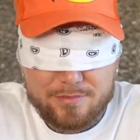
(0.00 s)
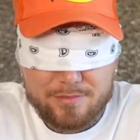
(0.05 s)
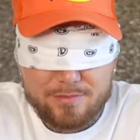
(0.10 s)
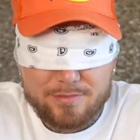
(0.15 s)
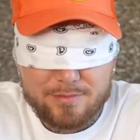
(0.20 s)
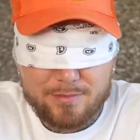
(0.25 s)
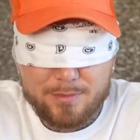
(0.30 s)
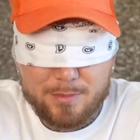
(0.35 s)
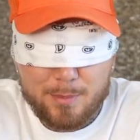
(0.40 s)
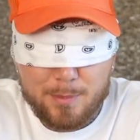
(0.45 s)

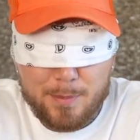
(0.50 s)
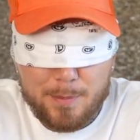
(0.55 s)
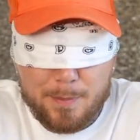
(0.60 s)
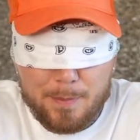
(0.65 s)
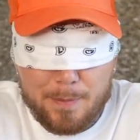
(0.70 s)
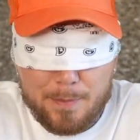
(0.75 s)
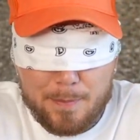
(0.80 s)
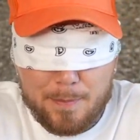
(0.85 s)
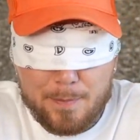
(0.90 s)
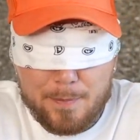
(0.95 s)

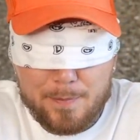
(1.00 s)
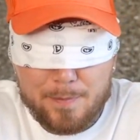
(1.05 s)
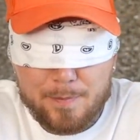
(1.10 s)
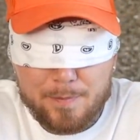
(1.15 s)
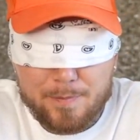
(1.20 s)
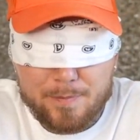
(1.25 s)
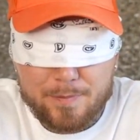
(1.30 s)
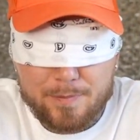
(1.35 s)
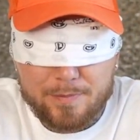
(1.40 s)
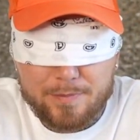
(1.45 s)

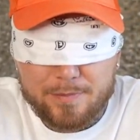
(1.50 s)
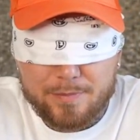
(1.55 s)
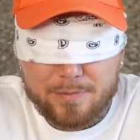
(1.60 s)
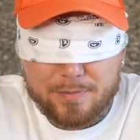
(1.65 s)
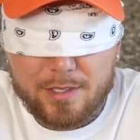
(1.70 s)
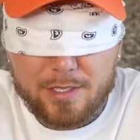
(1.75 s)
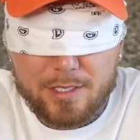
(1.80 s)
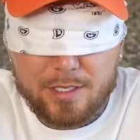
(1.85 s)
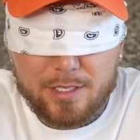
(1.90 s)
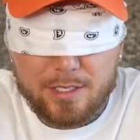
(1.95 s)

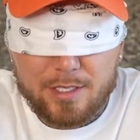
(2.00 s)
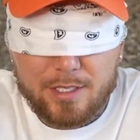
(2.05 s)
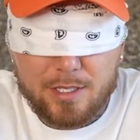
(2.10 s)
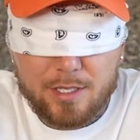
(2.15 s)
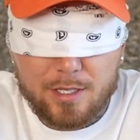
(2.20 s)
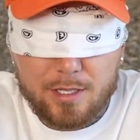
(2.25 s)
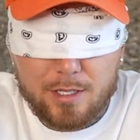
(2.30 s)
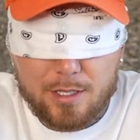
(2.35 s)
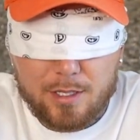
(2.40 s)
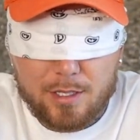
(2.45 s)

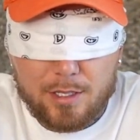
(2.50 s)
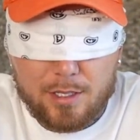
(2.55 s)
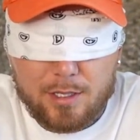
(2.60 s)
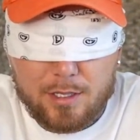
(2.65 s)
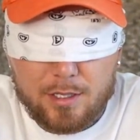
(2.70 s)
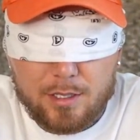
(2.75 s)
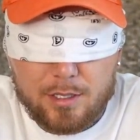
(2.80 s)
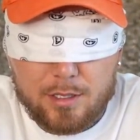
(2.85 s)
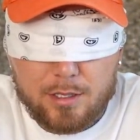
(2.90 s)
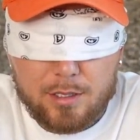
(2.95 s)

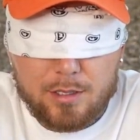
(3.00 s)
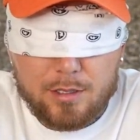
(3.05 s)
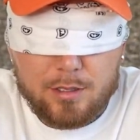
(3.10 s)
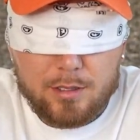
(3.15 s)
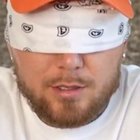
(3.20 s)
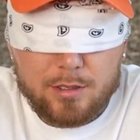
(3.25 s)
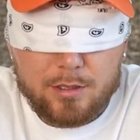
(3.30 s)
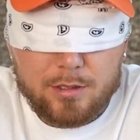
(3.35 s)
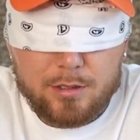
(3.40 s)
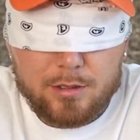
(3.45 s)

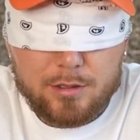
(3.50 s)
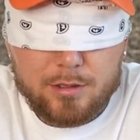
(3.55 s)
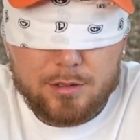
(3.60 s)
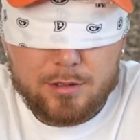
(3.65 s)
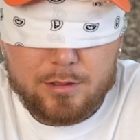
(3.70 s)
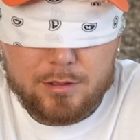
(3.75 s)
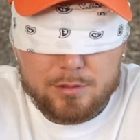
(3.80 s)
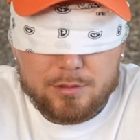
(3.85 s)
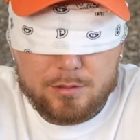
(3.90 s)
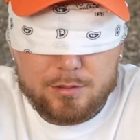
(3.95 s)

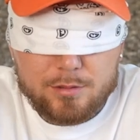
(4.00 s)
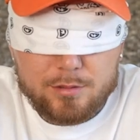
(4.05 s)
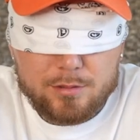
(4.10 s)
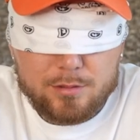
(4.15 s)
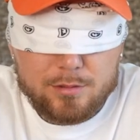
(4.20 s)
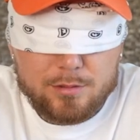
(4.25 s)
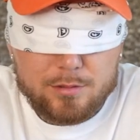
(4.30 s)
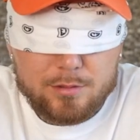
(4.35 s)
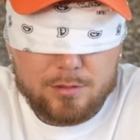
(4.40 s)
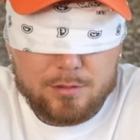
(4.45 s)

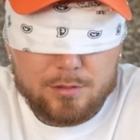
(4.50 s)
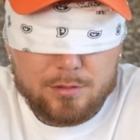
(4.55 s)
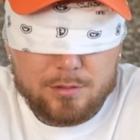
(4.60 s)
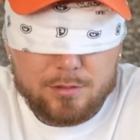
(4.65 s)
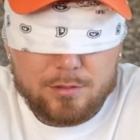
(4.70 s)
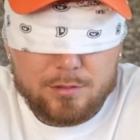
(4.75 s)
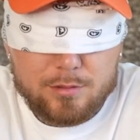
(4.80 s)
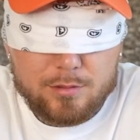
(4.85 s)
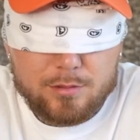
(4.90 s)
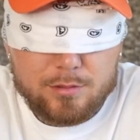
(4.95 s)

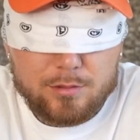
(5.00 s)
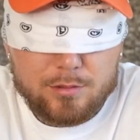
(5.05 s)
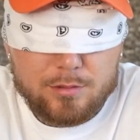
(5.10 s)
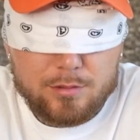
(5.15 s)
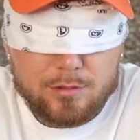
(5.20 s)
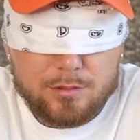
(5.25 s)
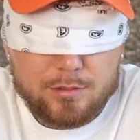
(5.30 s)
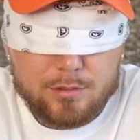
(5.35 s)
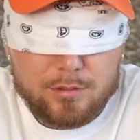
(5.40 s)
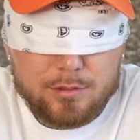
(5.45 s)

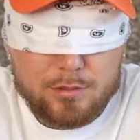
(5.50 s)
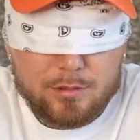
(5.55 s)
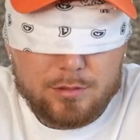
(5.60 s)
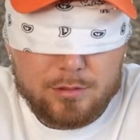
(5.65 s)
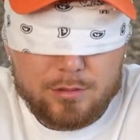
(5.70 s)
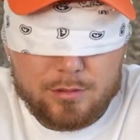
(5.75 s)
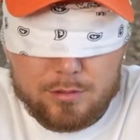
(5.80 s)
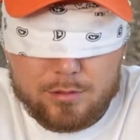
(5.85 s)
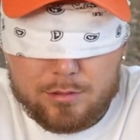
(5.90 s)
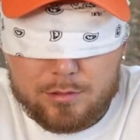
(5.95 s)

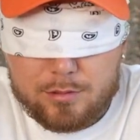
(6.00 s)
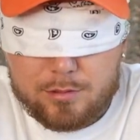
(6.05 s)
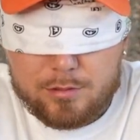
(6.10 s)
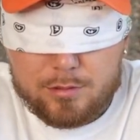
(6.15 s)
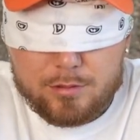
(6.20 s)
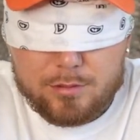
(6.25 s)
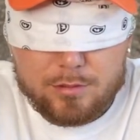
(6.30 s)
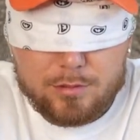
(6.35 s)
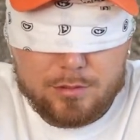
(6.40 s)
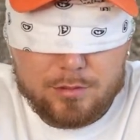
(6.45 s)

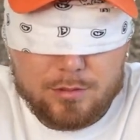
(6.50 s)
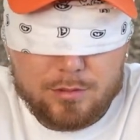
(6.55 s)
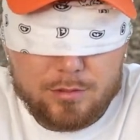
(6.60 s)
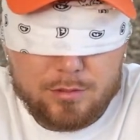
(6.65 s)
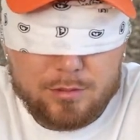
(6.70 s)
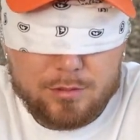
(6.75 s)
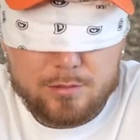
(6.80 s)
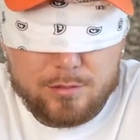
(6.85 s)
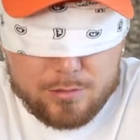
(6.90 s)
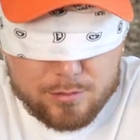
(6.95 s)

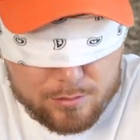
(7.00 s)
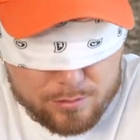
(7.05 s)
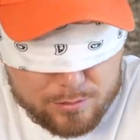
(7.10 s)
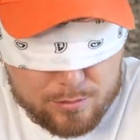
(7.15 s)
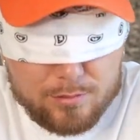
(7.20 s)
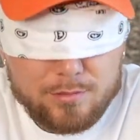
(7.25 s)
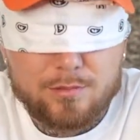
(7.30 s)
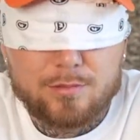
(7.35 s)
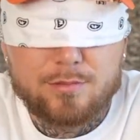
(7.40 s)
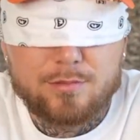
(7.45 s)

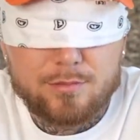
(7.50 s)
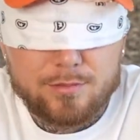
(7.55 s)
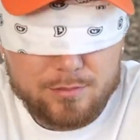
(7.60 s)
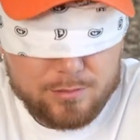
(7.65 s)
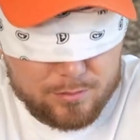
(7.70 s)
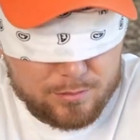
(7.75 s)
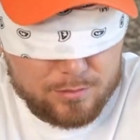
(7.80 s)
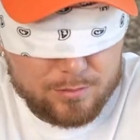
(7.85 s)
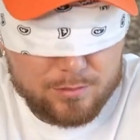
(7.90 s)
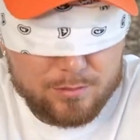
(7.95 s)
The person shown says nothing.